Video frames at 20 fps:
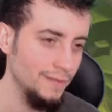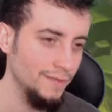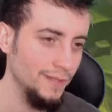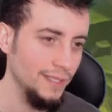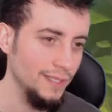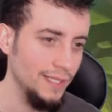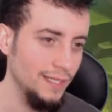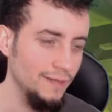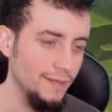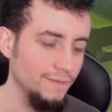
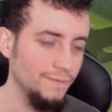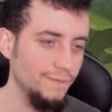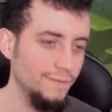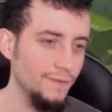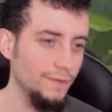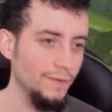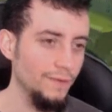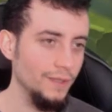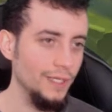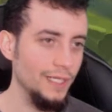it a
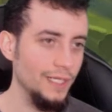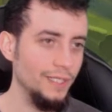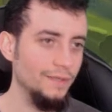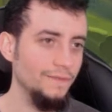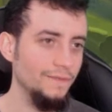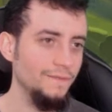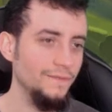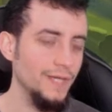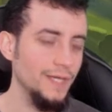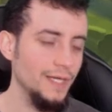4 out
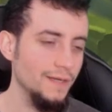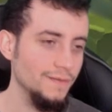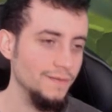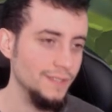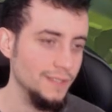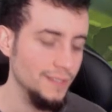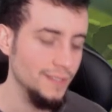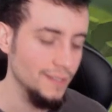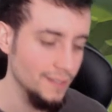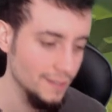of 5
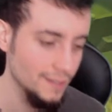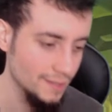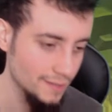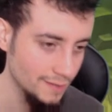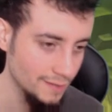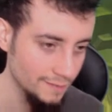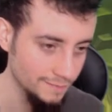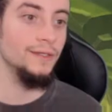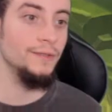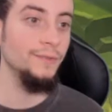
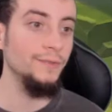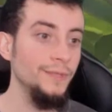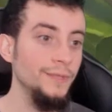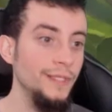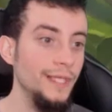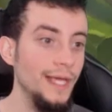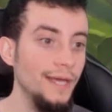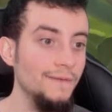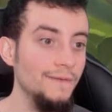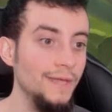stars. Here
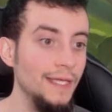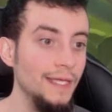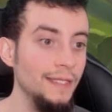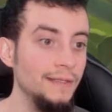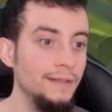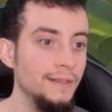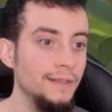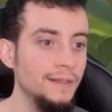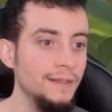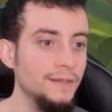we have
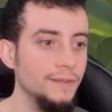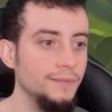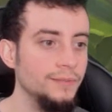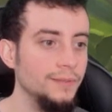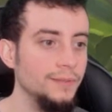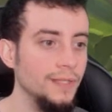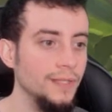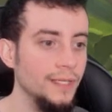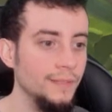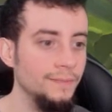another
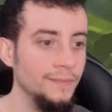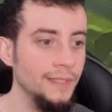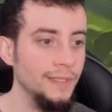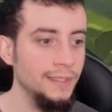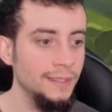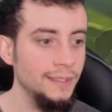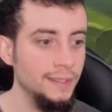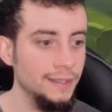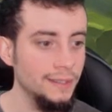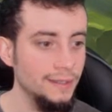Prime
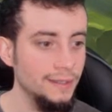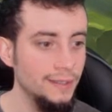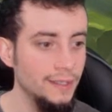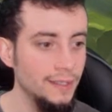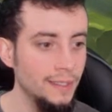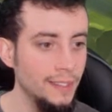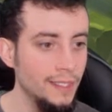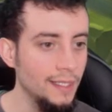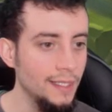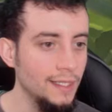Minion.
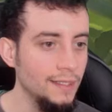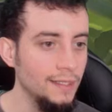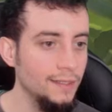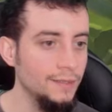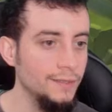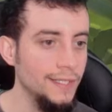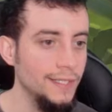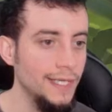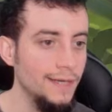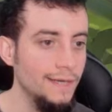
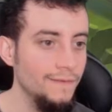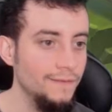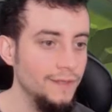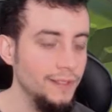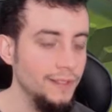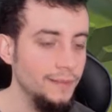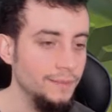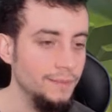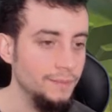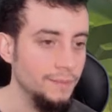Here we have
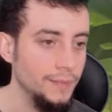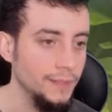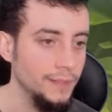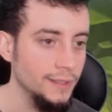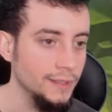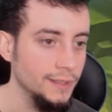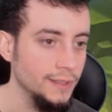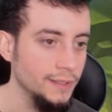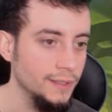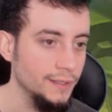the
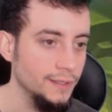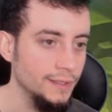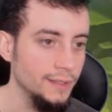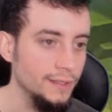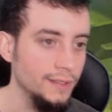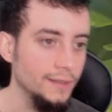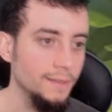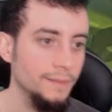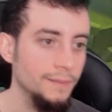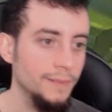
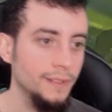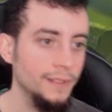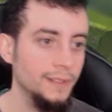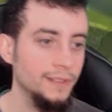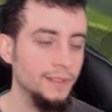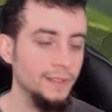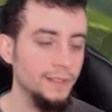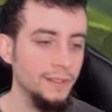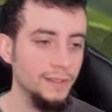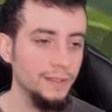
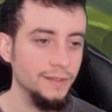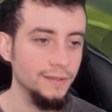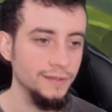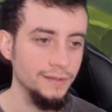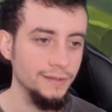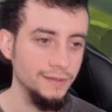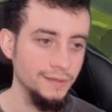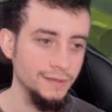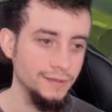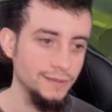
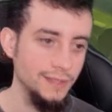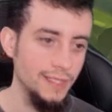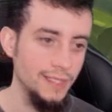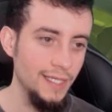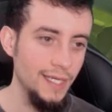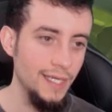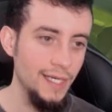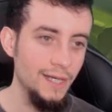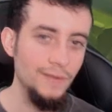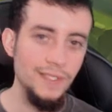Murgurgle,
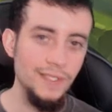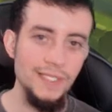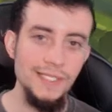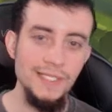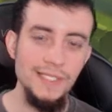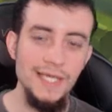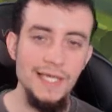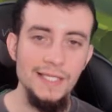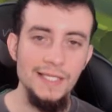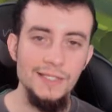which
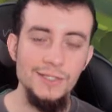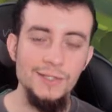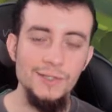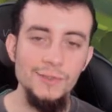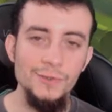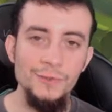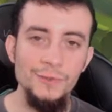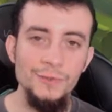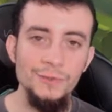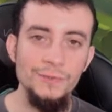is a
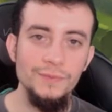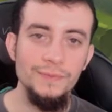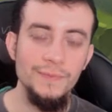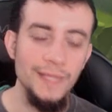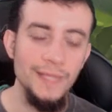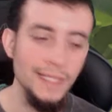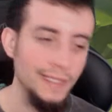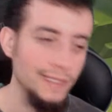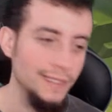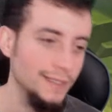
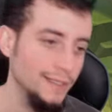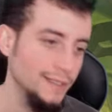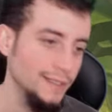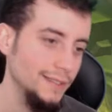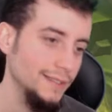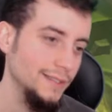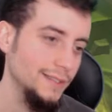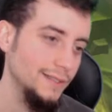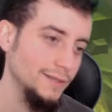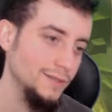
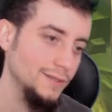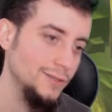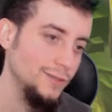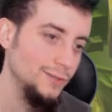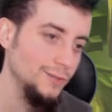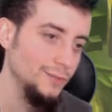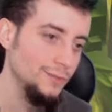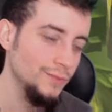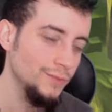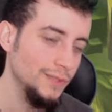2-mana
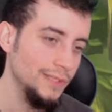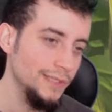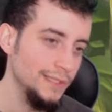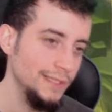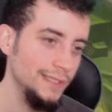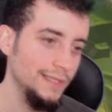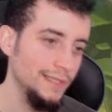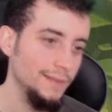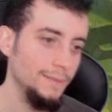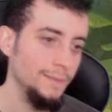
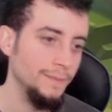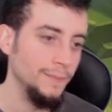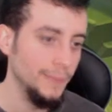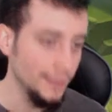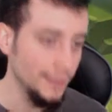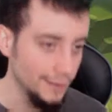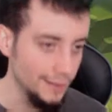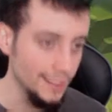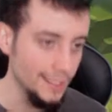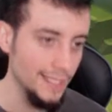2/1
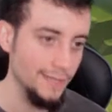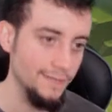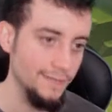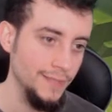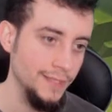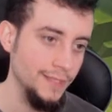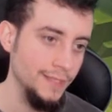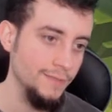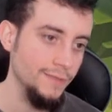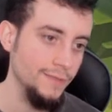Murloc
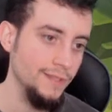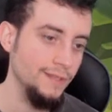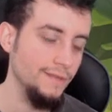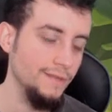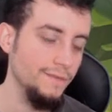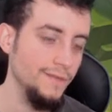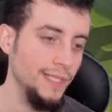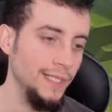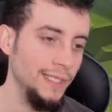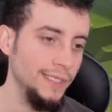minion with
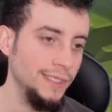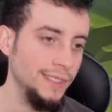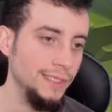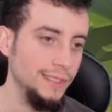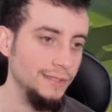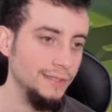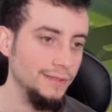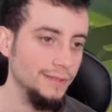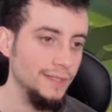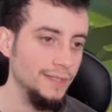Divine
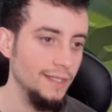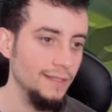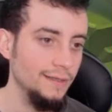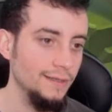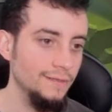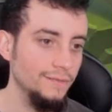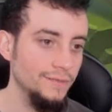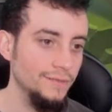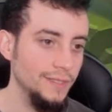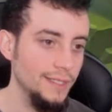Shield that
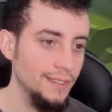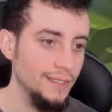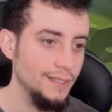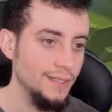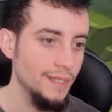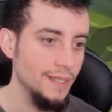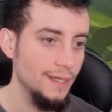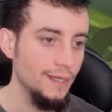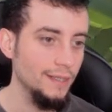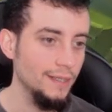
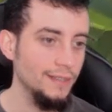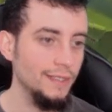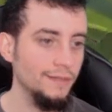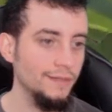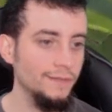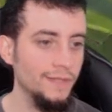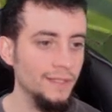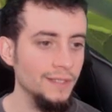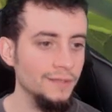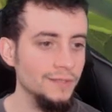reads Death Rattle,